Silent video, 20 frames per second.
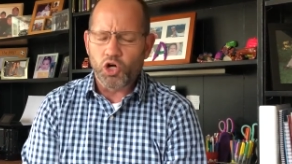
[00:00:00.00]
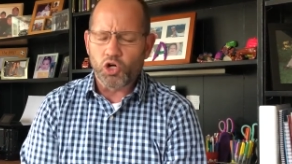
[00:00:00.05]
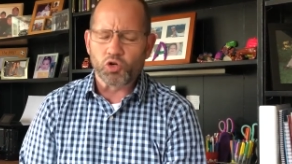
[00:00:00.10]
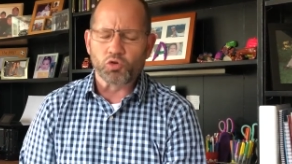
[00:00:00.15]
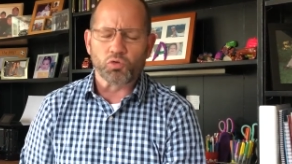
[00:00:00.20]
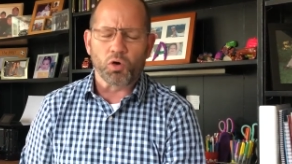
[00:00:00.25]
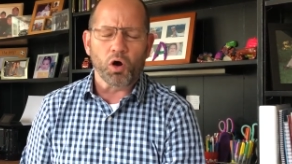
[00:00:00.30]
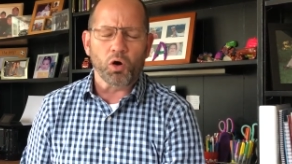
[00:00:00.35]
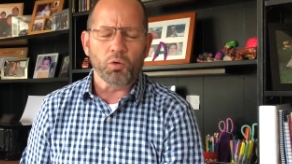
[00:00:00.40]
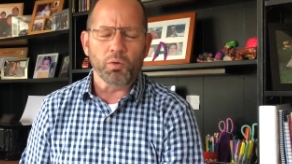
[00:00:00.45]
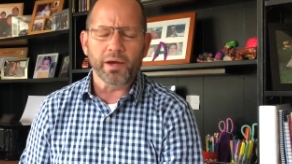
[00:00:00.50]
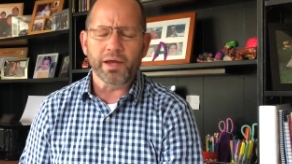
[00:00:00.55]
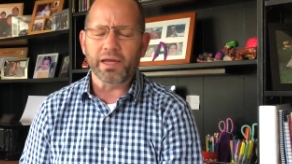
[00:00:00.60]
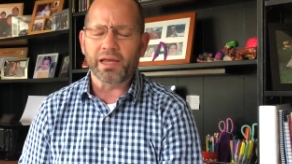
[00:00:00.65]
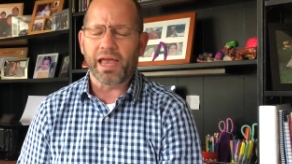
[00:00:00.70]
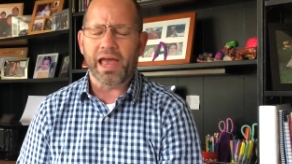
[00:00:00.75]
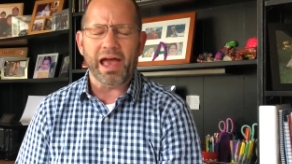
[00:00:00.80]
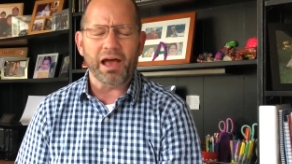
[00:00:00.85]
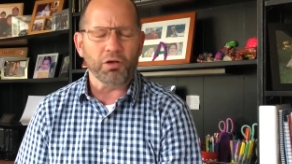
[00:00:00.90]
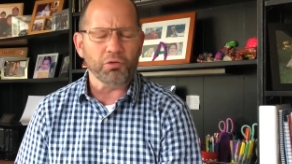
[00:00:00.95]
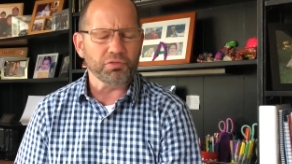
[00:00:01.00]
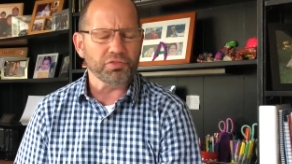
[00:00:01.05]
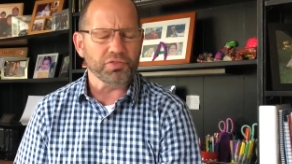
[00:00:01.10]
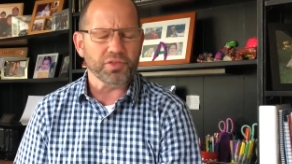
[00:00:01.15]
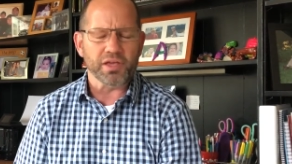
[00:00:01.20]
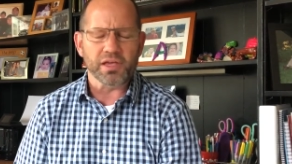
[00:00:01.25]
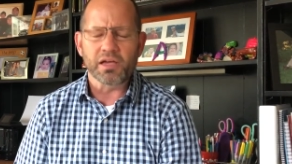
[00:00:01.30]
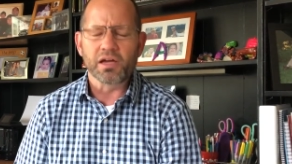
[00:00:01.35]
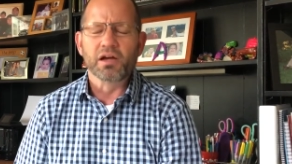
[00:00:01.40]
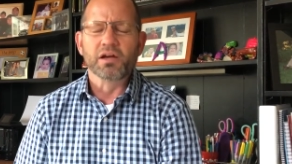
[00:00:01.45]
growing
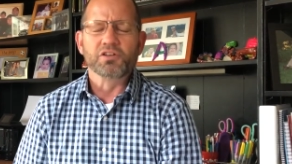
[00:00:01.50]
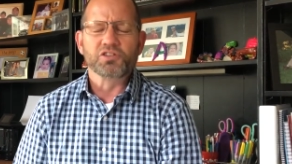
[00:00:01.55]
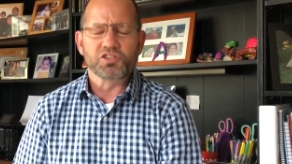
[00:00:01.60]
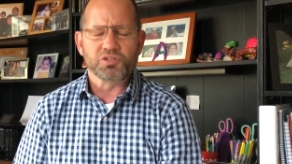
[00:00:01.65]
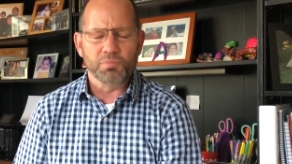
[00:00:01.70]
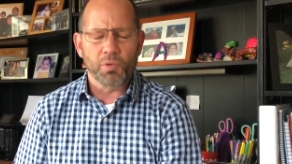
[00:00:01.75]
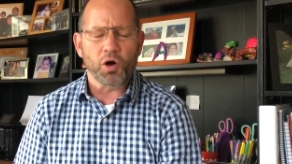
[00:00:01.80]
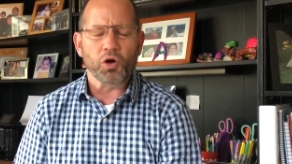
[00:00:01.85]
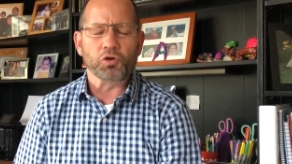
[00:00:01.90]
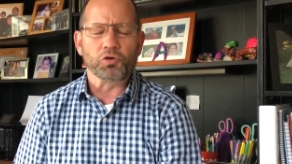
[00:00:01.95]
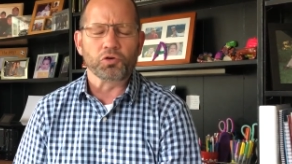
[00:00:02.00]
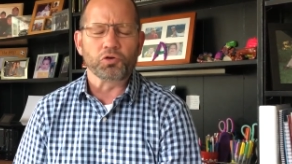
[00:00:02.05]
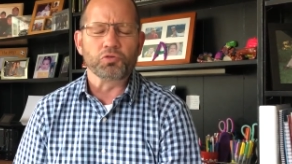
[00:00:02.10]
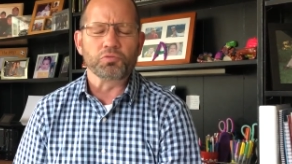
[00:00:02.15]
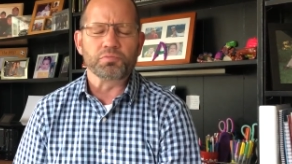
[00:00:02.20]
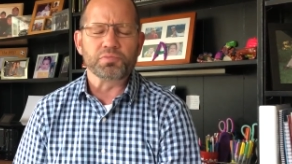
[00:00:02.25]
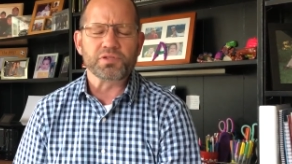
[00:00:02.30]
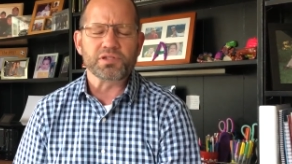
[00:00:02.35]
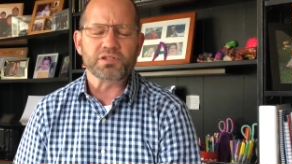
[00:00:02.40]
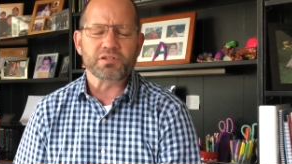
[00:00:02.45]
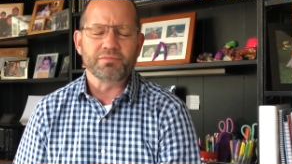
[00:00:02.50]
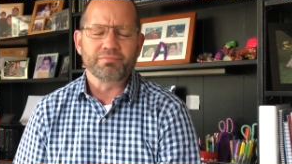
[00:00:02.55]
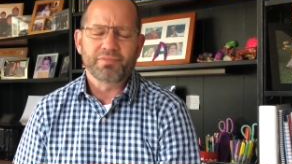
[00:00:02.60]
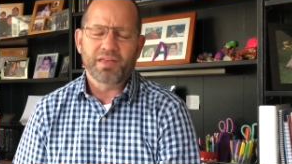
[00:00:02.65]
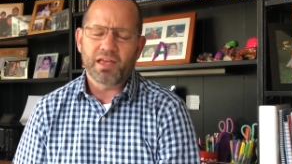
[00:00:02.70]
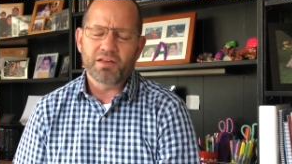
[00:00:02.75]
healthy small groups.